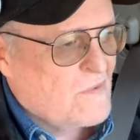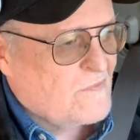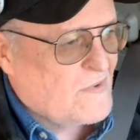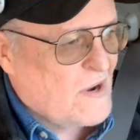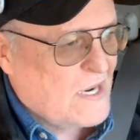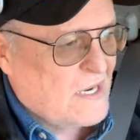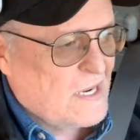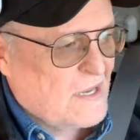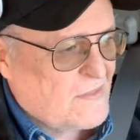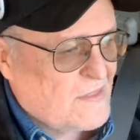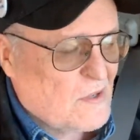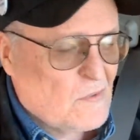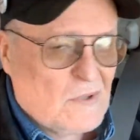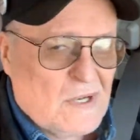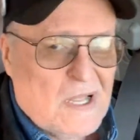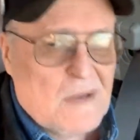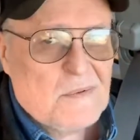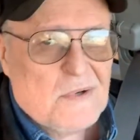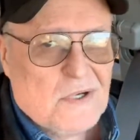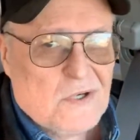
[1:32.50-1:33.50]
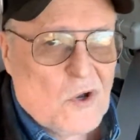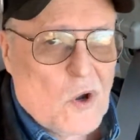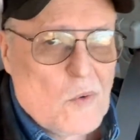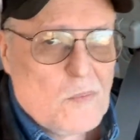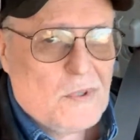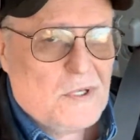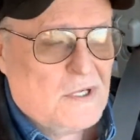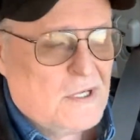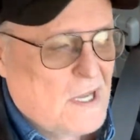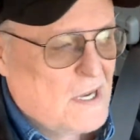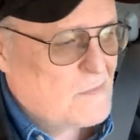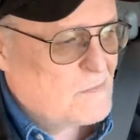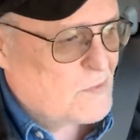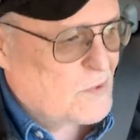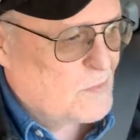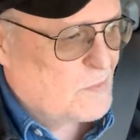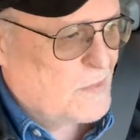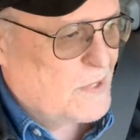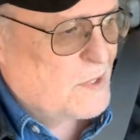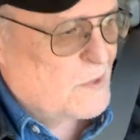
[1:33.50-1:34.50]
Finally, I thought, well, I'm going to open it up for
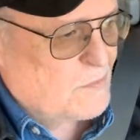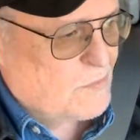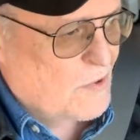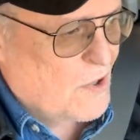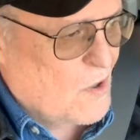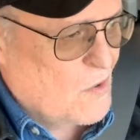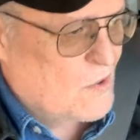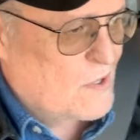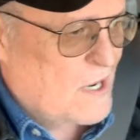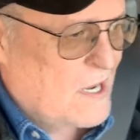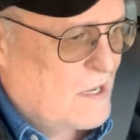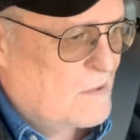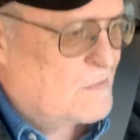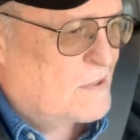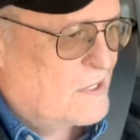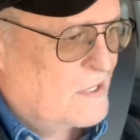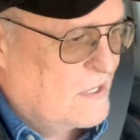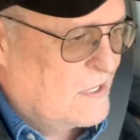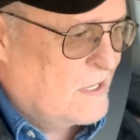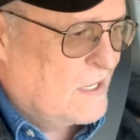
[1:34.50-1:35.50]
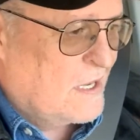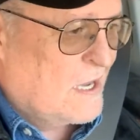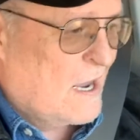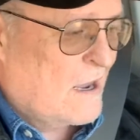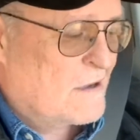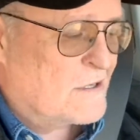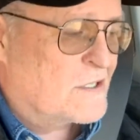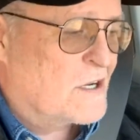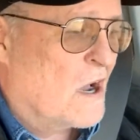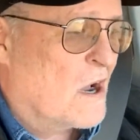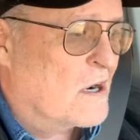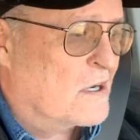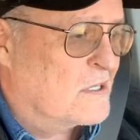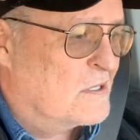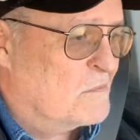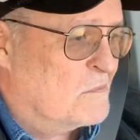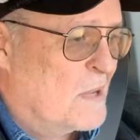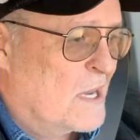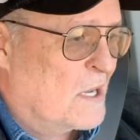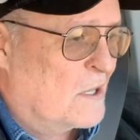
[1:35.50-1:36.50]
Premiere Pro, and I was talking
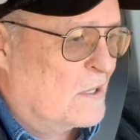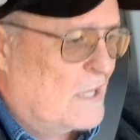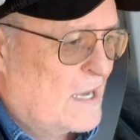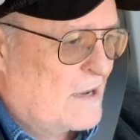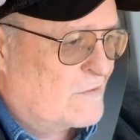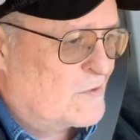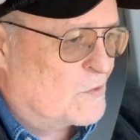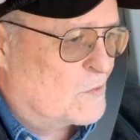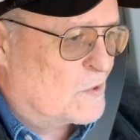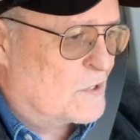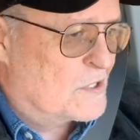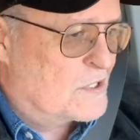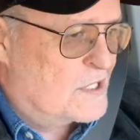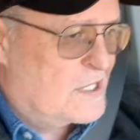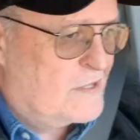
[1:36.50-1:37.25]
to Mel afterwards.